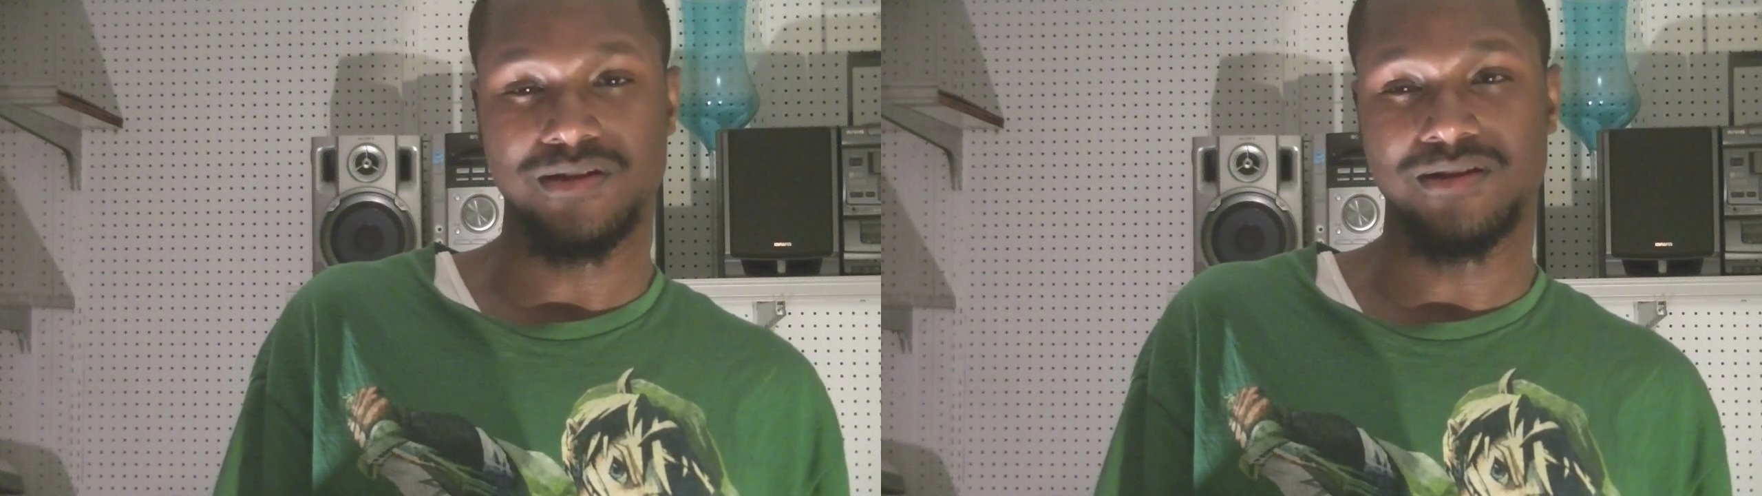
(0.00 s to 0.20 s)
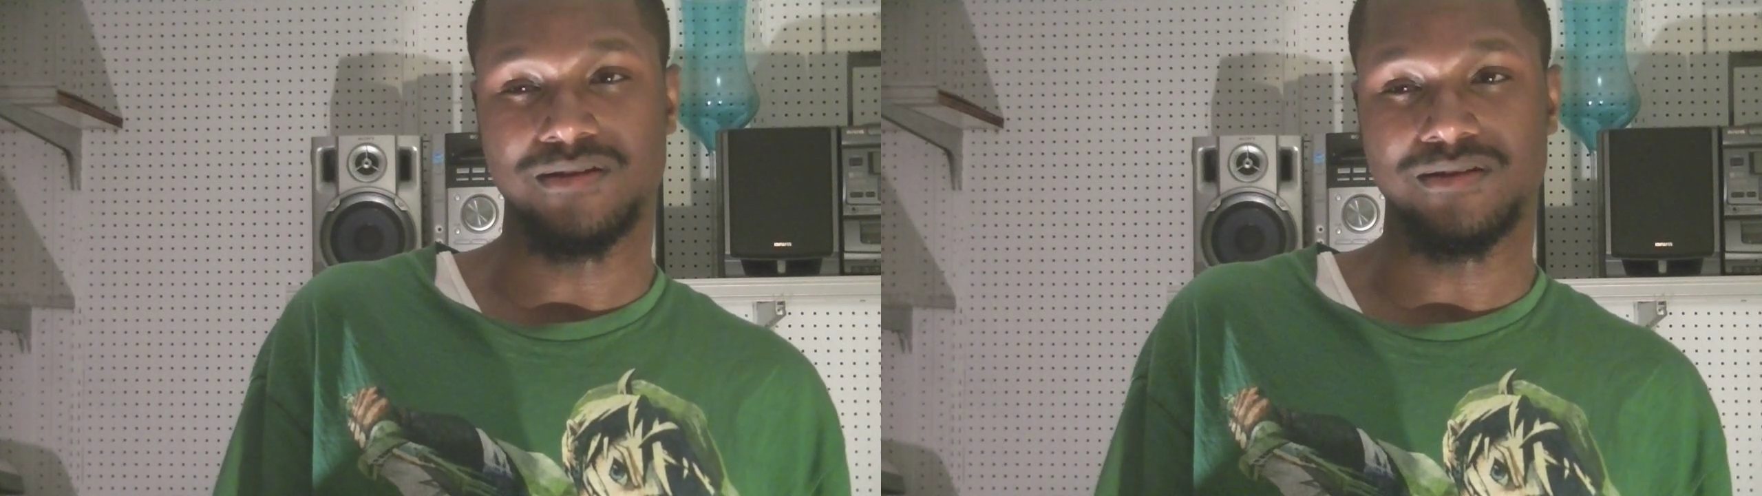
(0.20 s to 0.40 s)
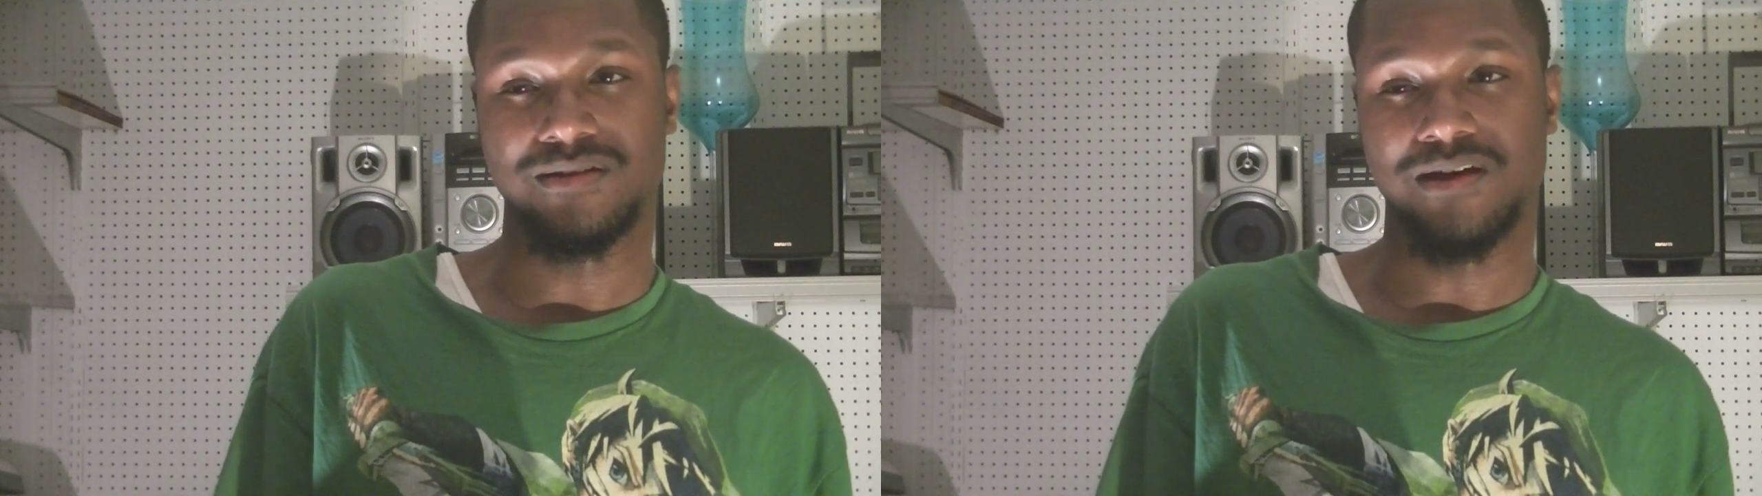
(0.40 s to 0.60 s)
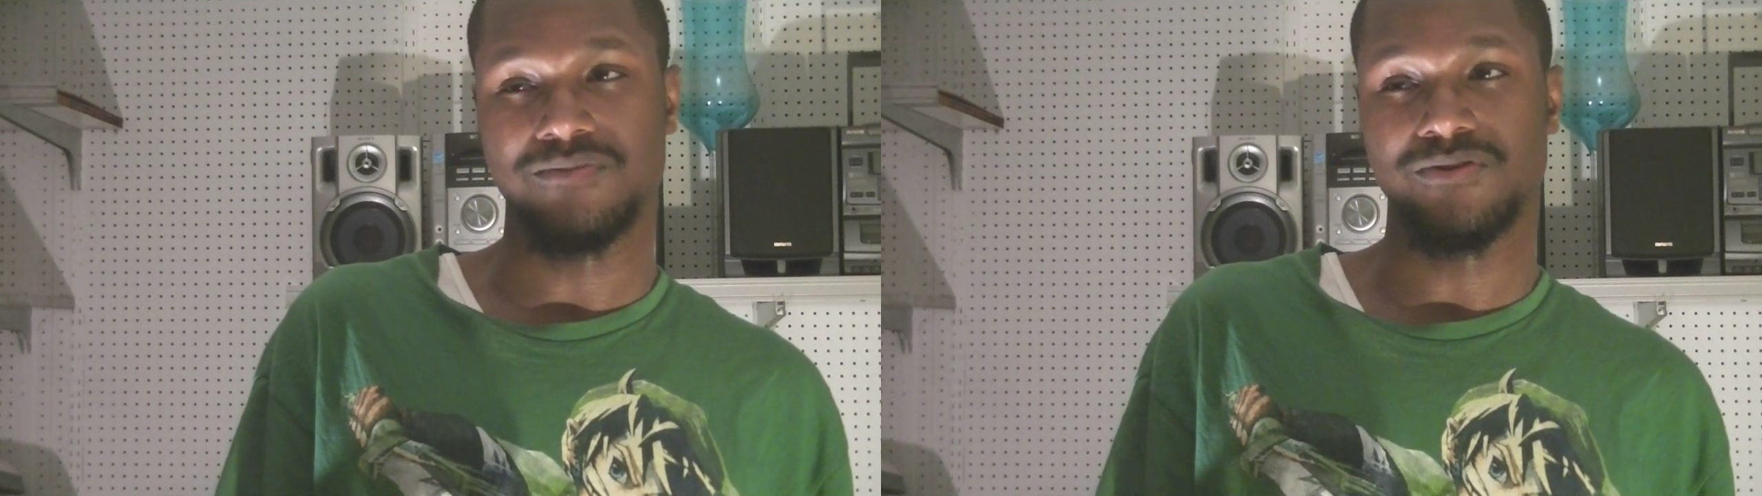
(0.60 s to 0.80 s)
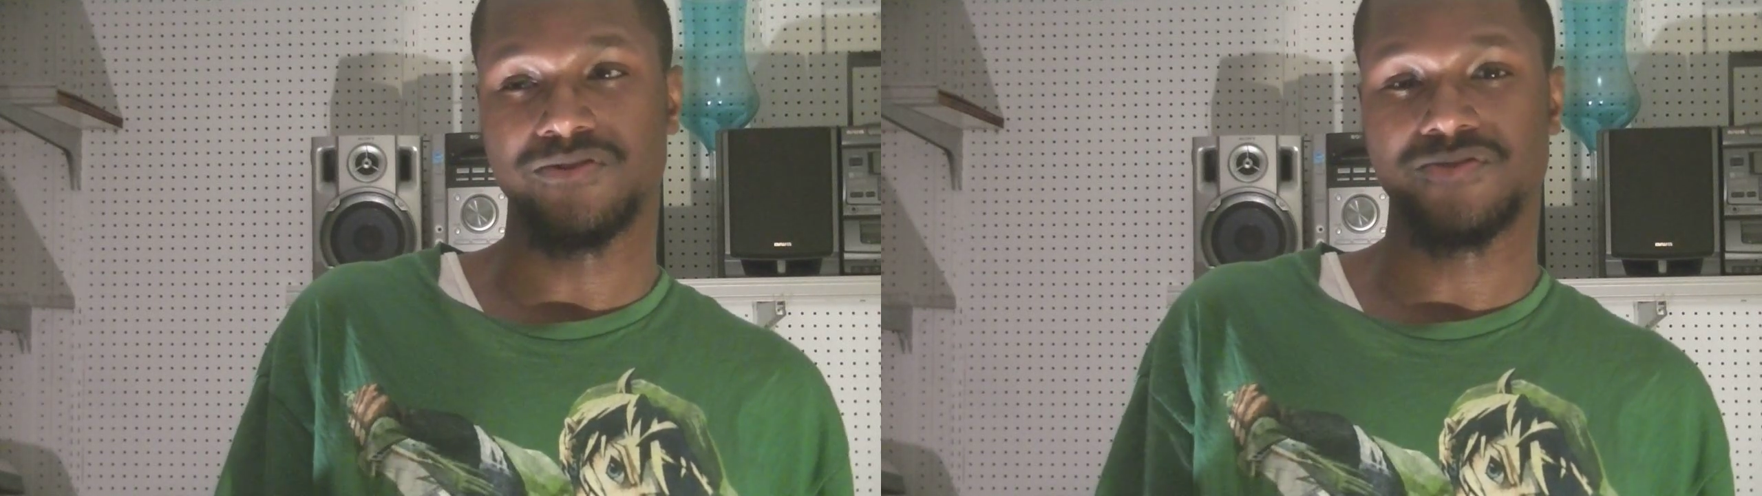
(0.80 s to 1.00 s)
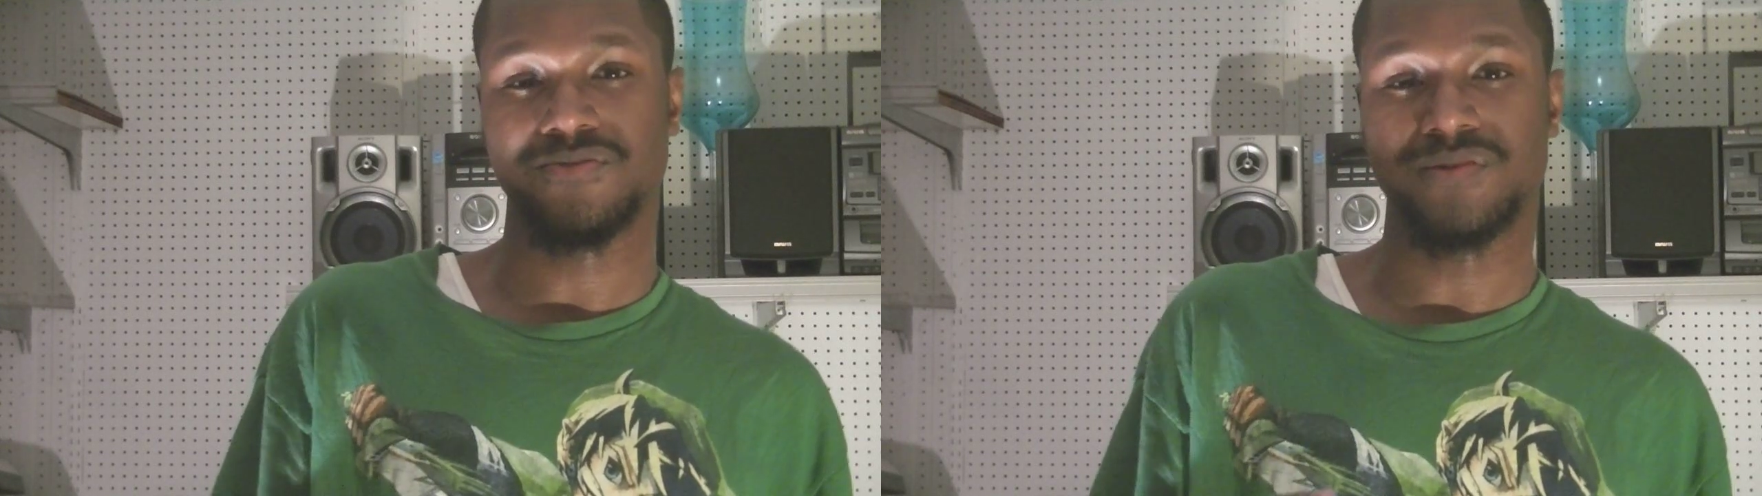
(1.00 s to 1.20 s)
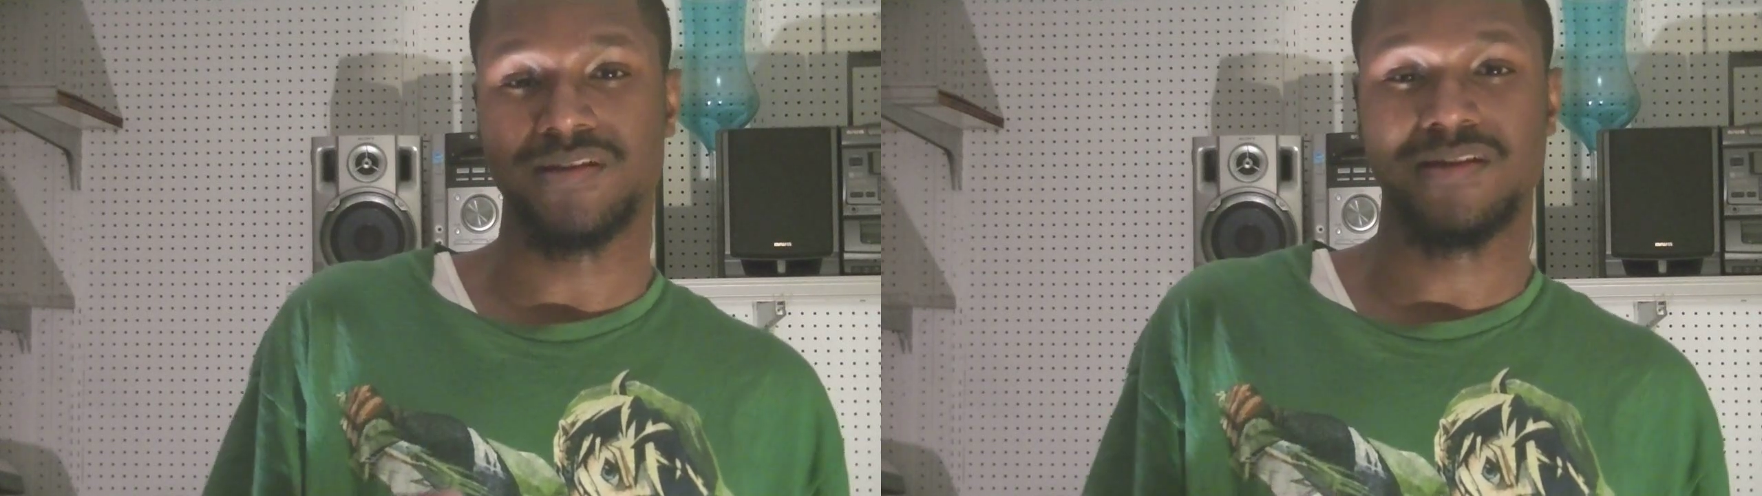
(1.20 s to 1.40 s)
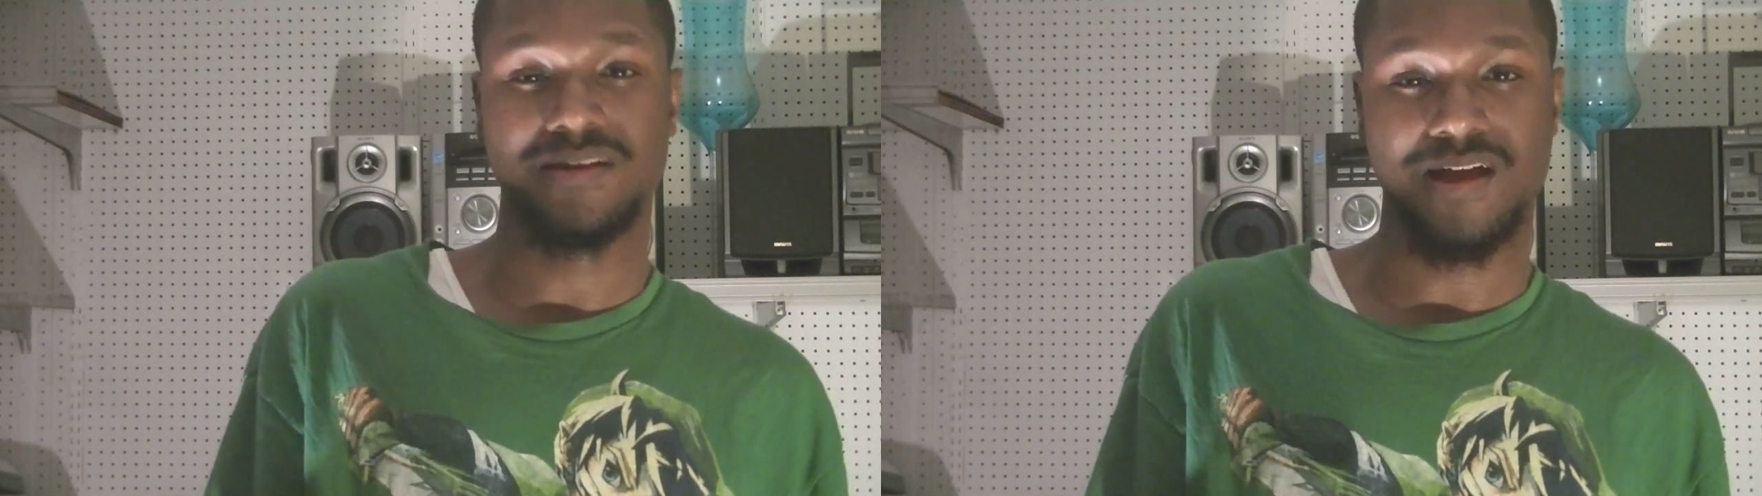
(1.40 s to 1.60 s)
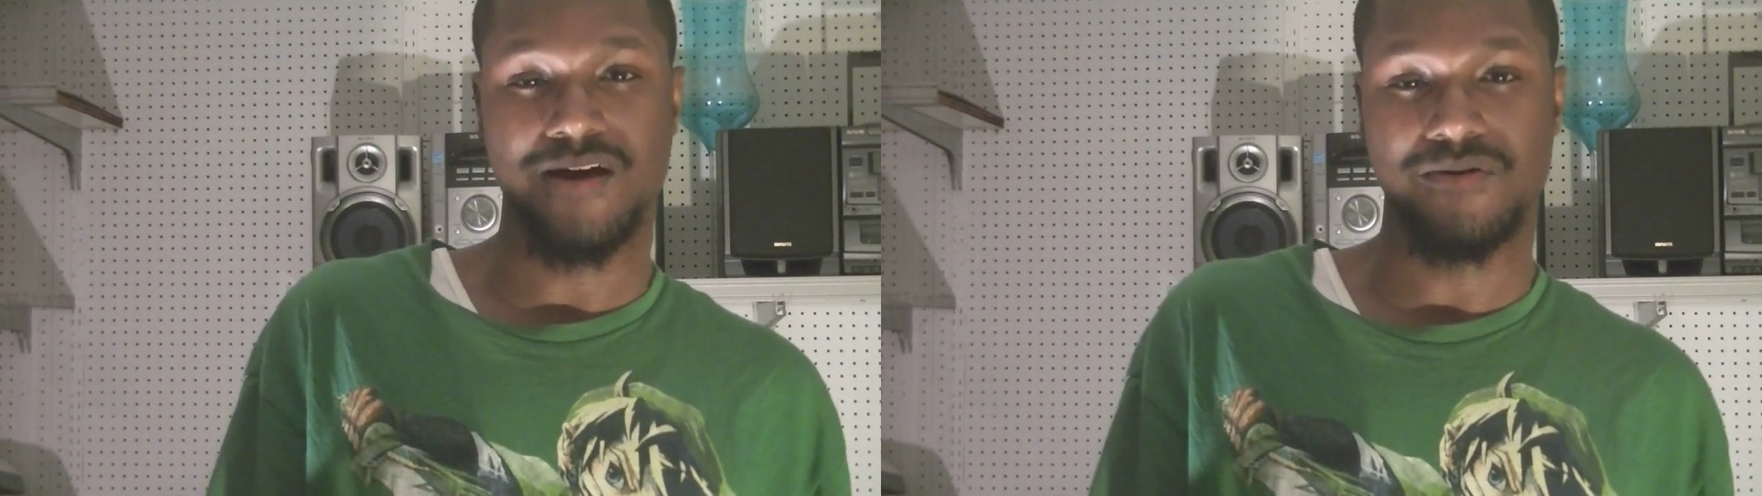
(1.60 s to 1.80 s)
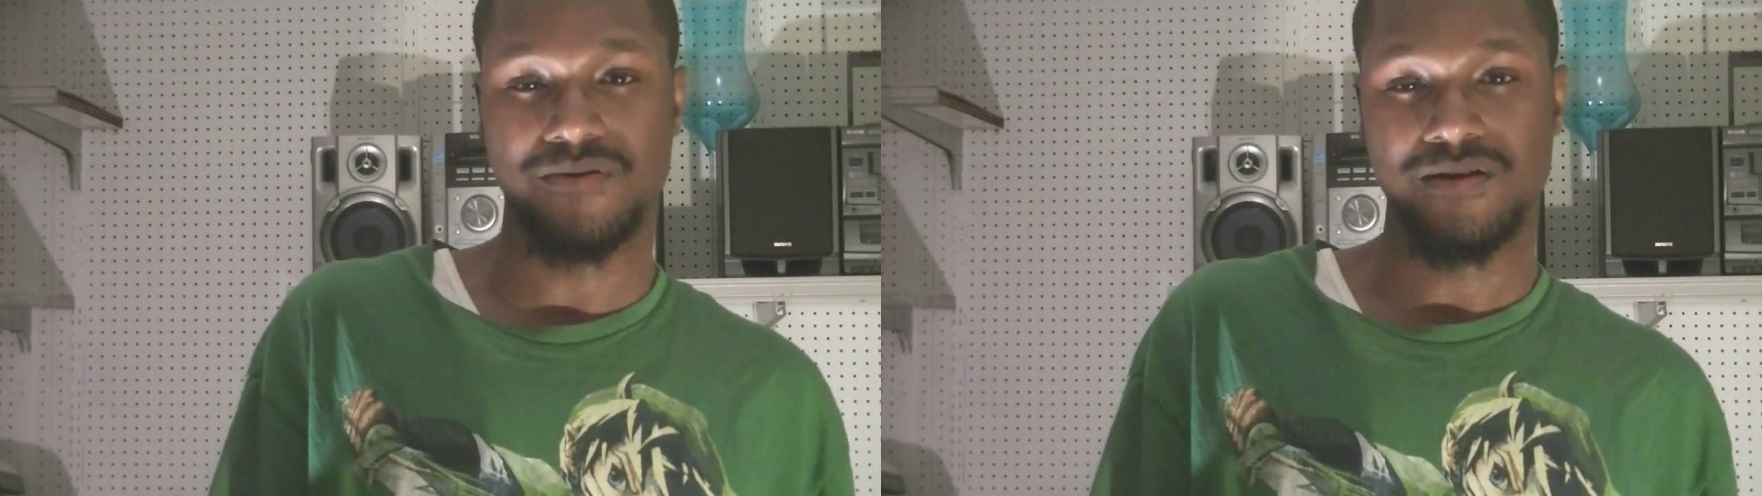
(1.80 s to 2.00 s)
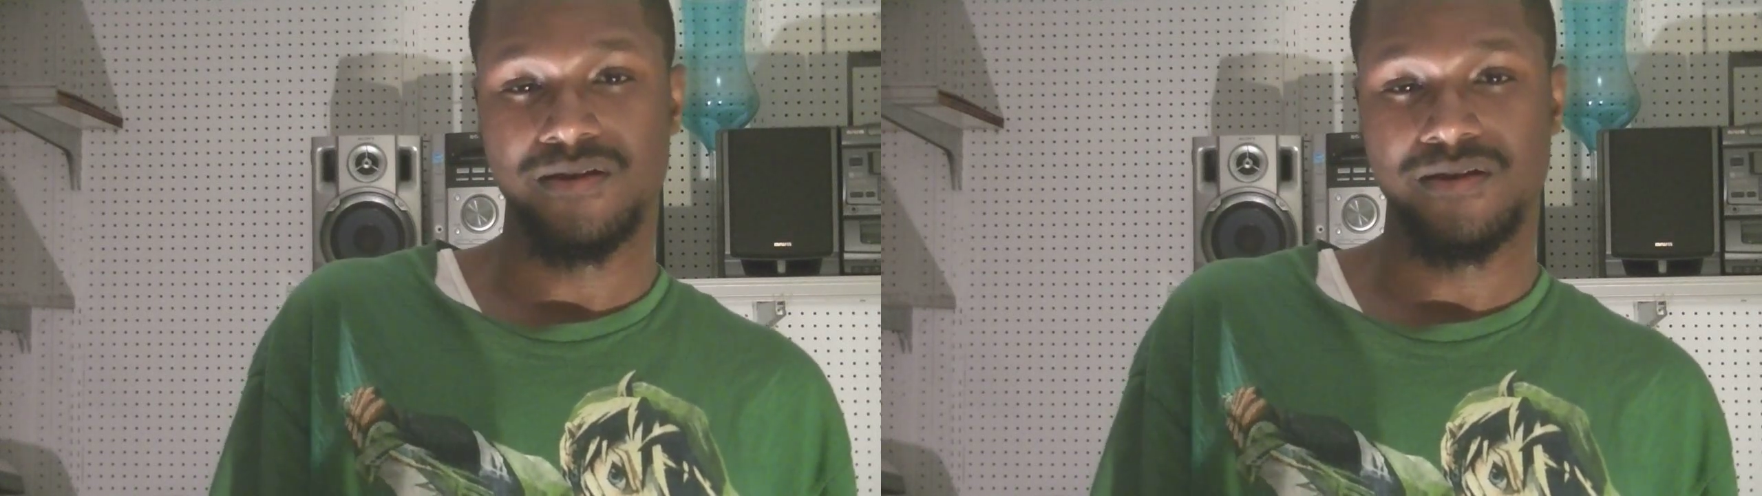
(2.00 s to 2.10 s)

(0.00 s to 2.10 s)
and it allowed Braun Strowman to kick out